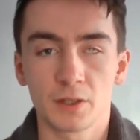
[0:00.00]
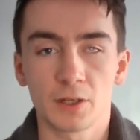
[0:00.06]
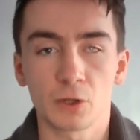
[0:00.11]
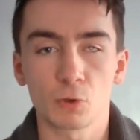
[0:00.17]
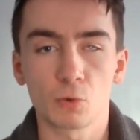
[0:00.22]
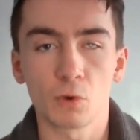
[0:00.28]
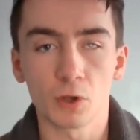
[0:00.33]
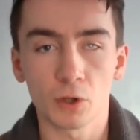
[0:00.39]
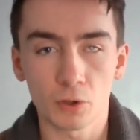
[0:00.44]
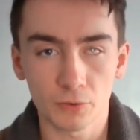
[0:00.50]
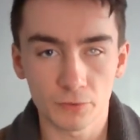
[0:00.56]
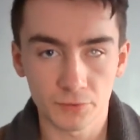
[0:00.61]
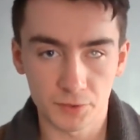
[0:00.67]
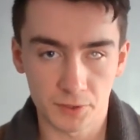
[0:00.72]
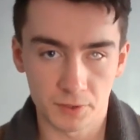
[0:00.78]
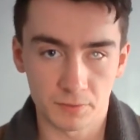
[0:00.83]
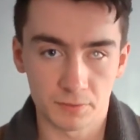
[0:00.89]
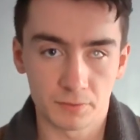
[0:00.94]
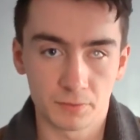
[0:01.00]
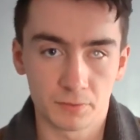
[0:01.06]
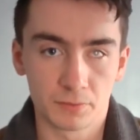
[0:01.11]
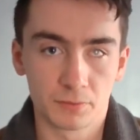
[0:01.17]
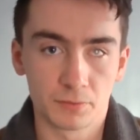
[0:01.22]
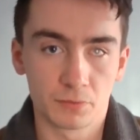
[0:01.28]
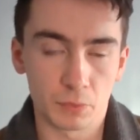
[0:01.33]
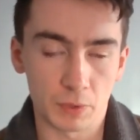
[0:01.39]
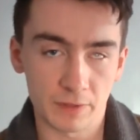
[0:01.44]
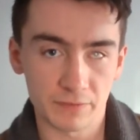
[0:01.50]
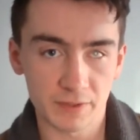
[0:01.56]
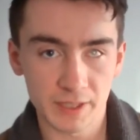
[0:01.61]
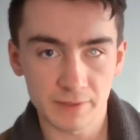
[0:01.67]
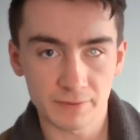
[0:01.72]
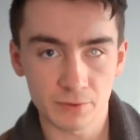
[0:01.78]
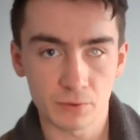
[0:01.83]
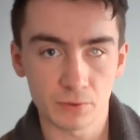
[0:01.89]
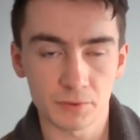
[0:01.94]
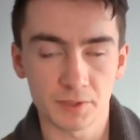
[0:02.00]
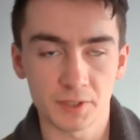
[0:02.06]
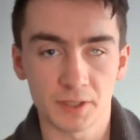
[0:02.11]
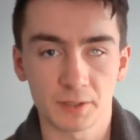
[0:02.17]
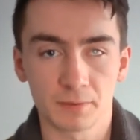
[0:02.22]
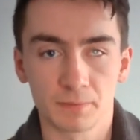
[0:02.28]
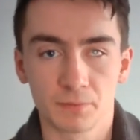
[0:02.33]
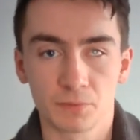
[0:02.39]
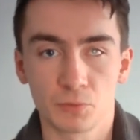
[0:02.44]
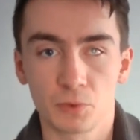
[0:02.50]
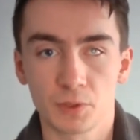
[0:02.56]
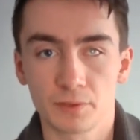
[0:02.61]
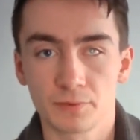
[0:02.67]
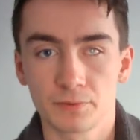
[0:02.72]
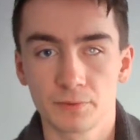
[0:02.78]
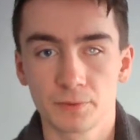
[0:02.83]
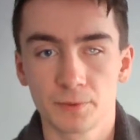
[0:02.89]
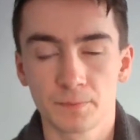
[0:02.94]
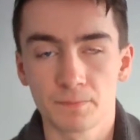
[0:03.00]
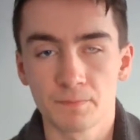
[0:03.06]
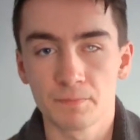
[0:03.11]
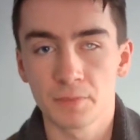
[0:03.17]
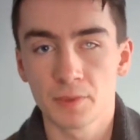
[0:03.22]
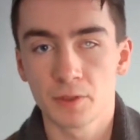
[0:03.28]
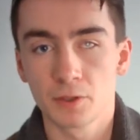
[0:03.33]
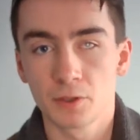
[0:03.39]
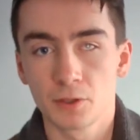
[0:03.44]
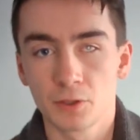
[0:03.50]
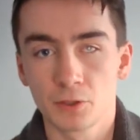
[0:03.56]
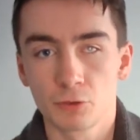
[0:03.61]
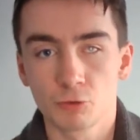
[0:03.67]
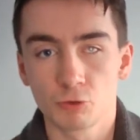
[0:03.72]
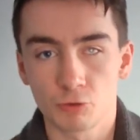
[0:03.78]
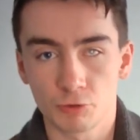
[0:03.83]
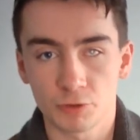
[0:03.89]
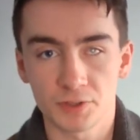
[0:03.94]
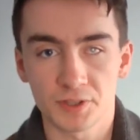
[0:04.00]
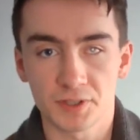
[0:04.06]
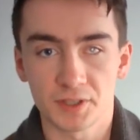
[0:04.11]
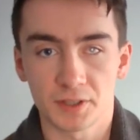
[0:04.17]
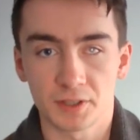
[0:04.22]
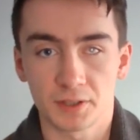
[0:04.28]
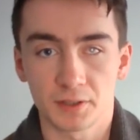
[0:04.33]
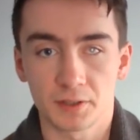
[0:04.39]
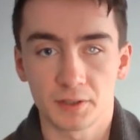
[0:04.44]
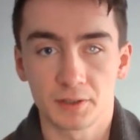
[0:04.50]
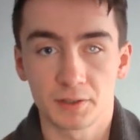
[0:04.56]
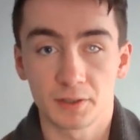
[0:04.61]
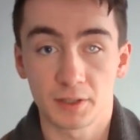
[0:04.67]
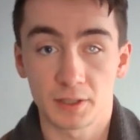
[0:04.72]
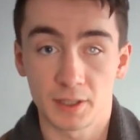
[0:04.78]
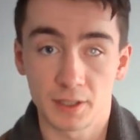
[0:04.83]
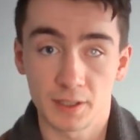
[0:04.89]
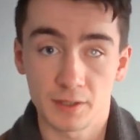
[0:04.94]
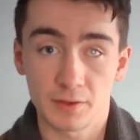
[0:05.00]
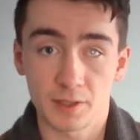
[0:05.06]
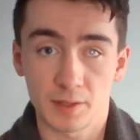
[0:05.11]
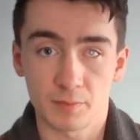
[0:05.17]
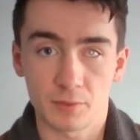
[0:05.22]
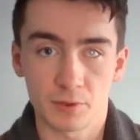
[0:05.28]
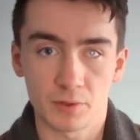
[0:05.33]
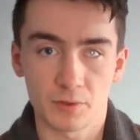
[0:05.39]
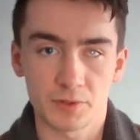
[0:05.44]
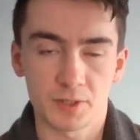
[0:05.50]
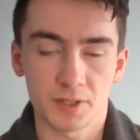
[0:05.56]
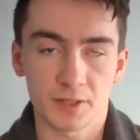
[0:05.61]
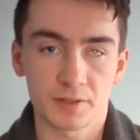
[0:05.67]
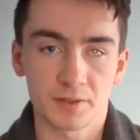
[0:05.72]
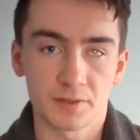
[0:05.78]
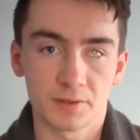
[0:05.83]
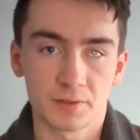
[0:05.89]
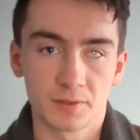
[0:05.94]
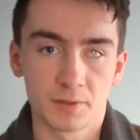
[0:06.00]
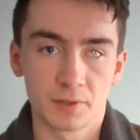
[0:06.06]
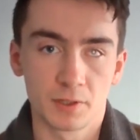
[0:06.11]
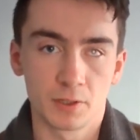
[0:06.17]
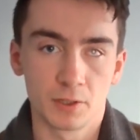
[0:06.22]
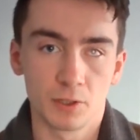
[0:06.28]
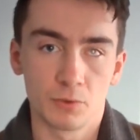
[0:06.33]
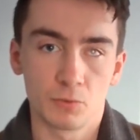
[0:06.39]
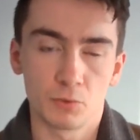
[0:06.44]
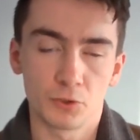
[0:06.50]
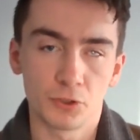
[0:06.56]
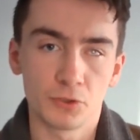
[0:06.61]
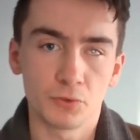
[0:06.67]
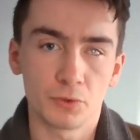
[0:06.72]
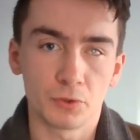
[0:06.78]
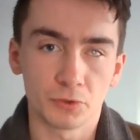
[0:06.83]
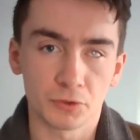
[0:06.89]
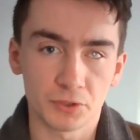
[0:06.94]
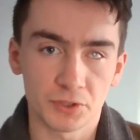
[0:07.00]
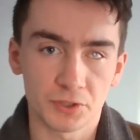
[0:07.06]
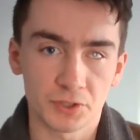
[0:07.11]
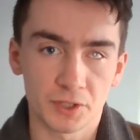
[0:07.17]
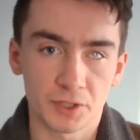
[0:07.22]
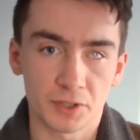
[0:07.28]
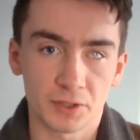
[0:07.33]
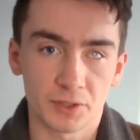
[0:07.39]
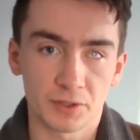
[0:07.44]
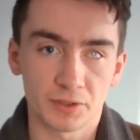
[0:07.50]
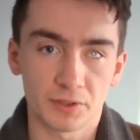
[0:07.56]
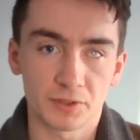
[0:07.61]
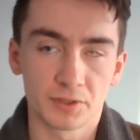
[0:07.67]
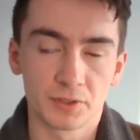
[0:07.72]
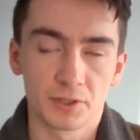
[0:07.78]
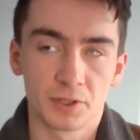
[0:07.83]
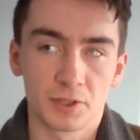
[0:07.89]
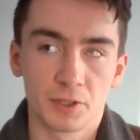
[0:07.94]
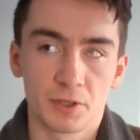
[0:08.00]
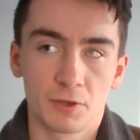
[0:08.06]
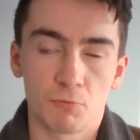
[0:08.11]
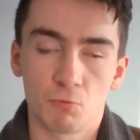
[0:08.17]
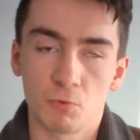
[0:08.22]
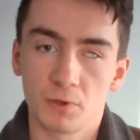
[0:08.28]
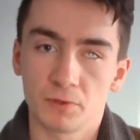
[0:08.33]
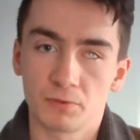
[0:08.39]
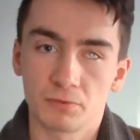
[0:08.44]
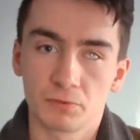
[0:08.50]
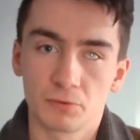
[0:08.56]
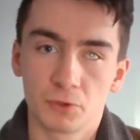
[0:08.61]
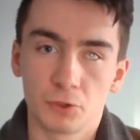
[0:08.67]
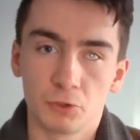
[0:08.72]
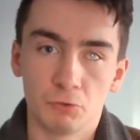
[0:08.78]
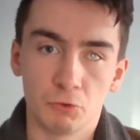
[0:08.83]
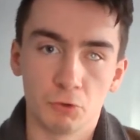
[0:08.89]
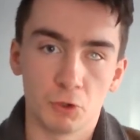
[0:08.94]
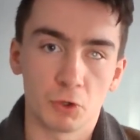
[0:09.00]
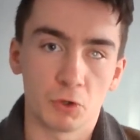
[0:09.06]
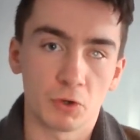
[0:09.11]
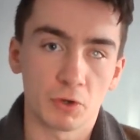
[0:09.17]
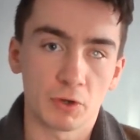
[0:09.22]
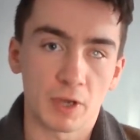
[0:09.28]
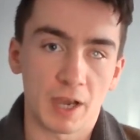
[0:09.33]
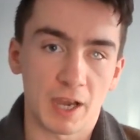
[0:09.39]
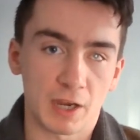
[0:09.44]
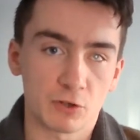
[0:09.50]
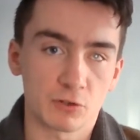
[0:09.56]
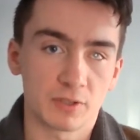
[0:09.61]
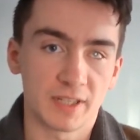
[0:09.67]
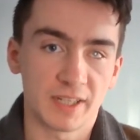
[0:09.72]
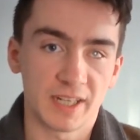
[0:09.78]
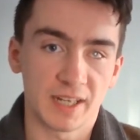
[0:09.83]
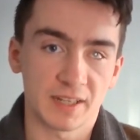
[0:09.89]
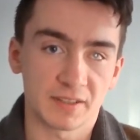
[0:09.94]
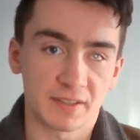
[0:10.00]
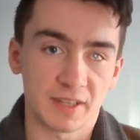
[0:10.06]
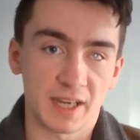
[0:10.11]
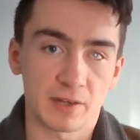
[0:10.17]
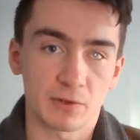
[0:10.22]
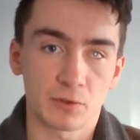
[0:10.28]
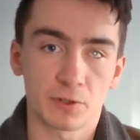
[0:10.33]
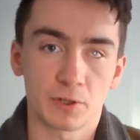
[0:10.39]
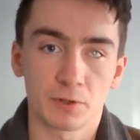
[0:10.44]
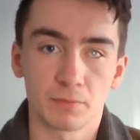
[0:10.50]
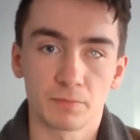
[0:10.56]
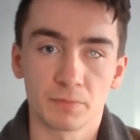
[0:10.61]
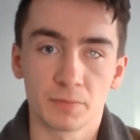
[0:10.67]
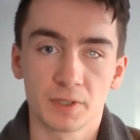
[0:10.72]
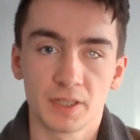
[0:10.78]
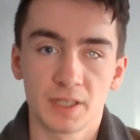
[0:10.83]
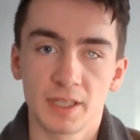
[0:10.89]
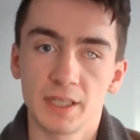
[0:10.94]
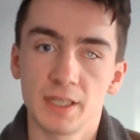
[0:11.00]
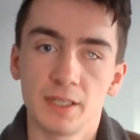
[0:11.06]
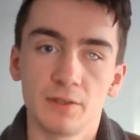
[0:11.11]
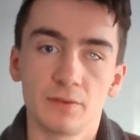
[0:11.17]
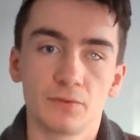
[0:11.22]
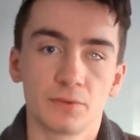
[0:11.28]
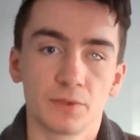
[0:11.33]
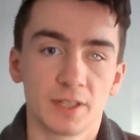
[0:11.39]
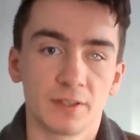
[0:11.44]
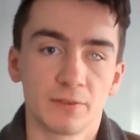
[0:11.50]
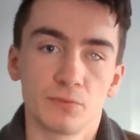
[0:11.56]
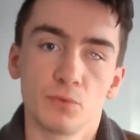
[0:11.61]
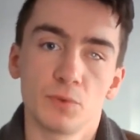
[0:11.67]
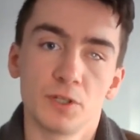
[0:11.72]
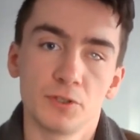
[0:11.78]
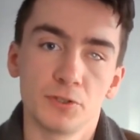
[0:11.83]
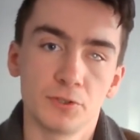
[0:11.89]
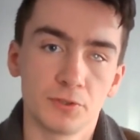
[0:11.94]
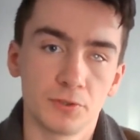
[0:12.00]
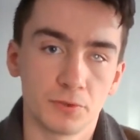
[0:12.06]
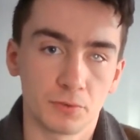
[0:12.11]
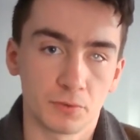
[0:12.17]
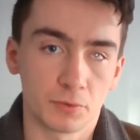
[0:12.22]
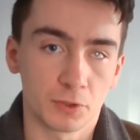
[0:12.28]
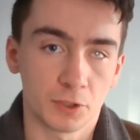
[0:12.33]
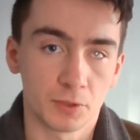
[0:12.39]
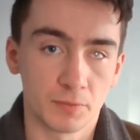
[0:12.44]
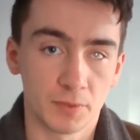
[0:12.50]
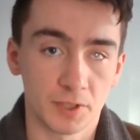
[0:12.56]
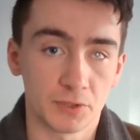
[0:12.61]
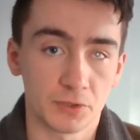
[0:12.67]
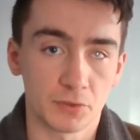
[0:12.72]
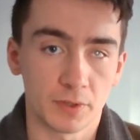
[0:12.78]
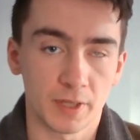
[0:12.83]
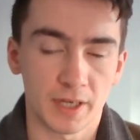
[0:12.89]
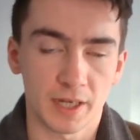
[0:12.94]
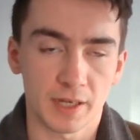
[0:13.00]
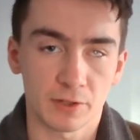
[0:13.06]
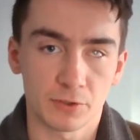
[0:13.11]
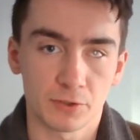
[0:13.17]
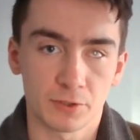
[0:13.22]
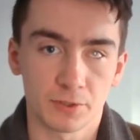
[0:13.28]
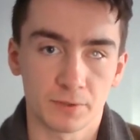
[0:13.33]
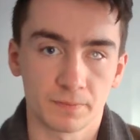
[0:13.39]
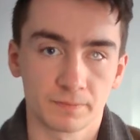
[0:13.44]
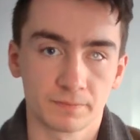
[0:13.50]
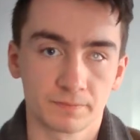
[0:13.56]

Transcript: And quite often we have difficulty with trusting in that process. We're too concerned with not actually getting the outcome, even if we do commit to that action.